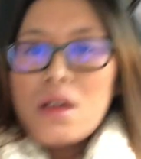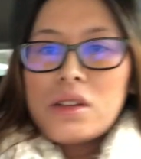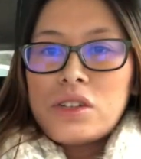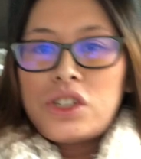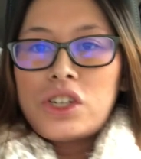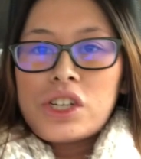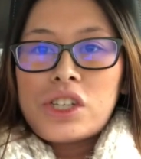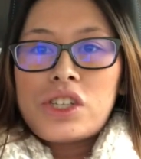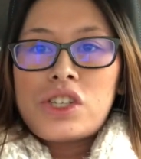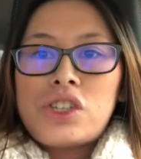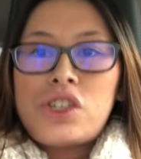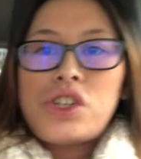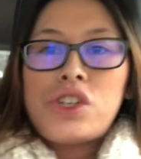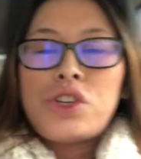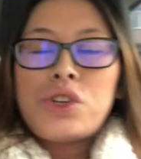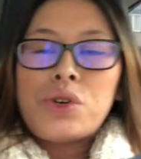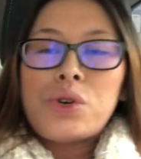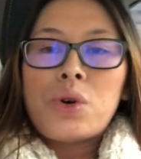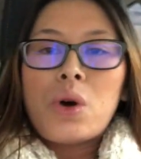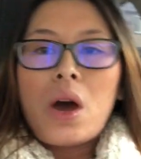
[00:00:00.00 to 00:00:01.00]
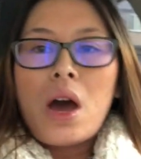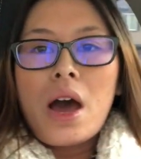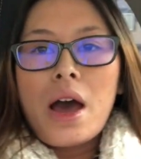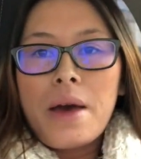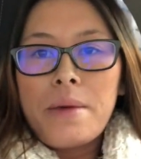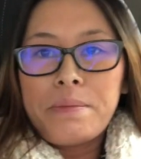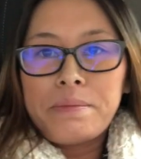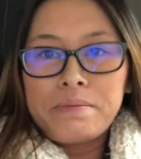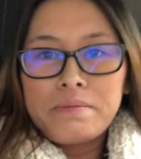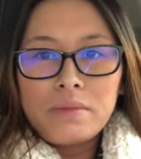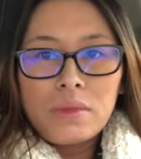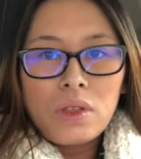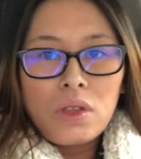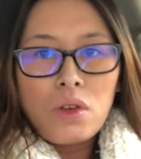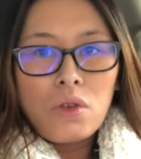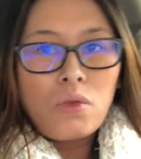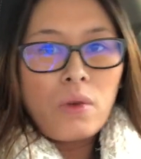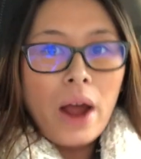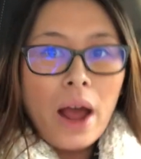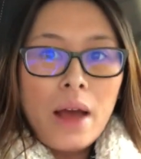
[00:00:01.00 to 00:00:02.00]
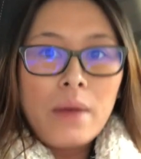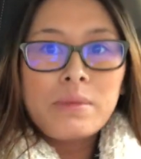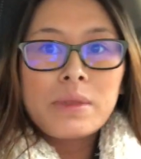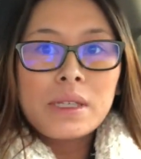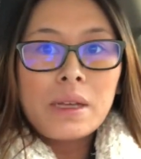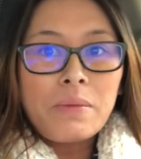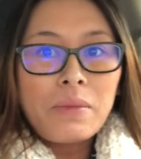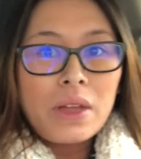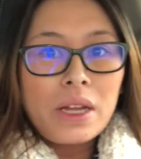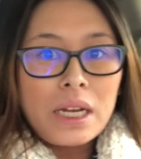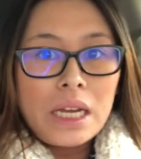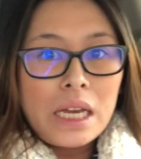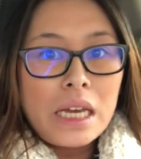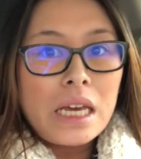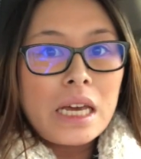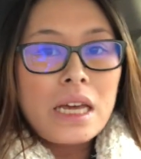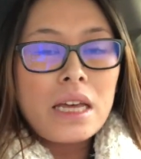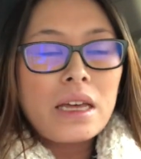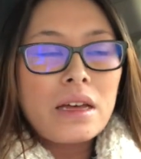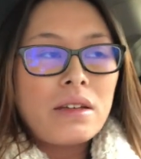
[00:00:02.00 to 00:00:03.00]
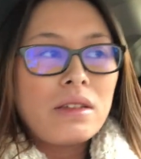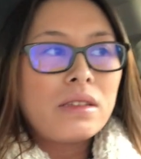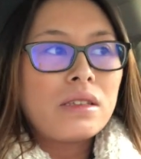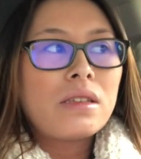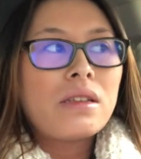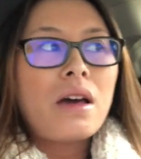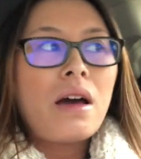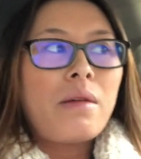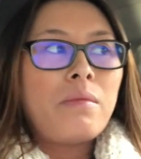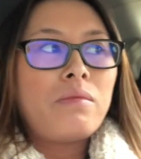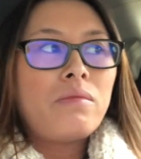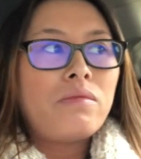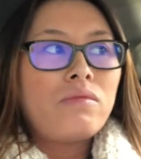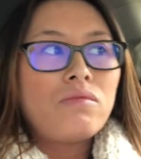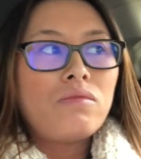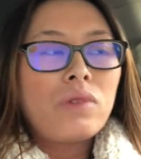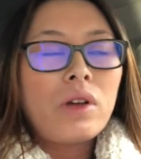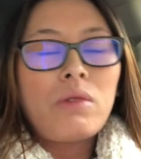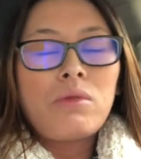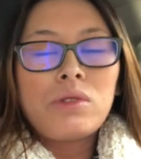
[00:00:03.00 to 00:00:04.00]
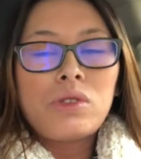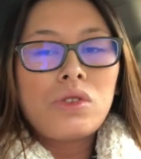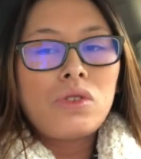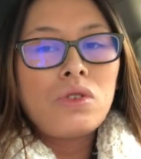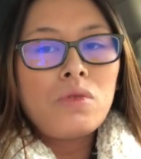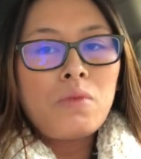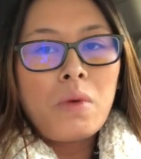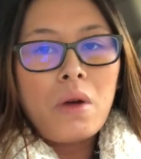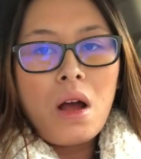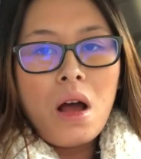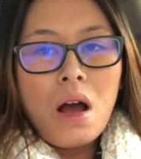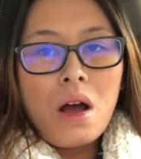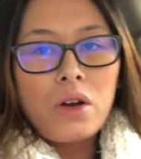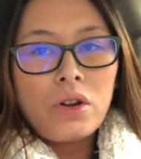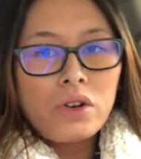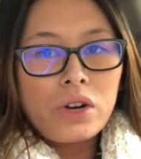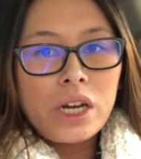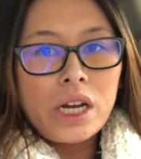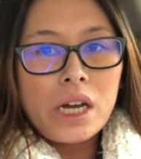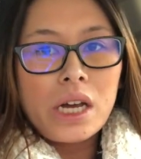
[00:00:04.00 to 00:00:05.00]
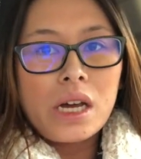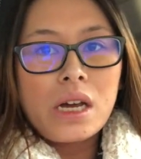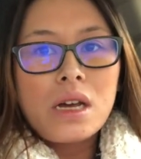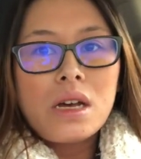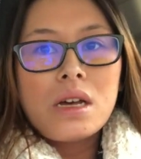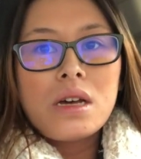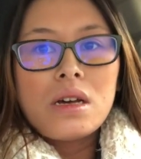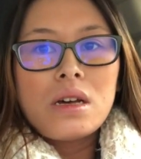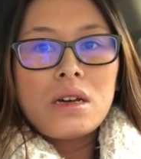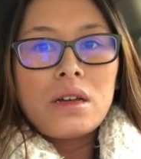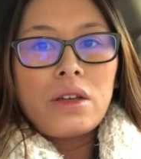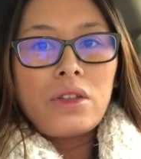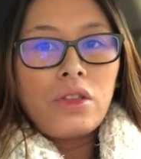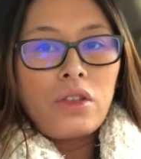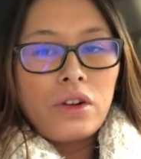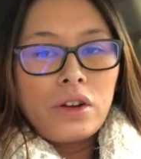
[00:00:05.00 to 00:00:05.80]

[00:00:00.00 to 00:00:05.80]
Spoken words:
just to grab something to eat, because I was super hungry and